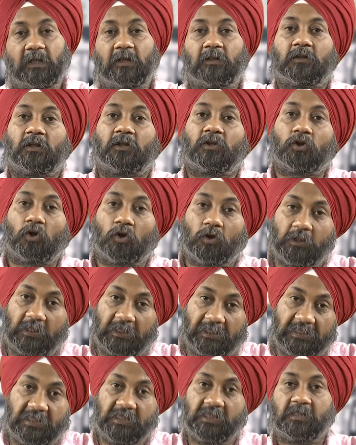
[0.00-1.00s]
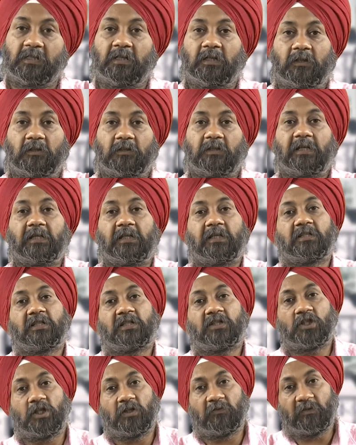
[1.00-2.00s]
the tolerance that is
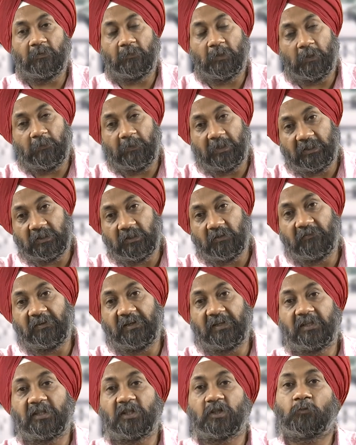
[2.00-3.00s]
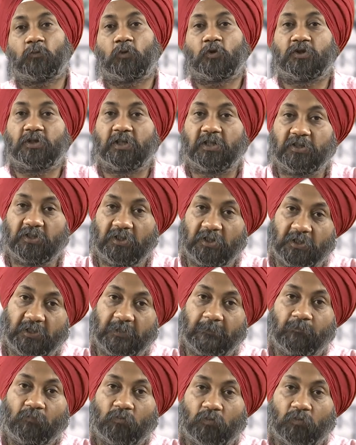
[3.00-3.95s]
achievable by the various processes,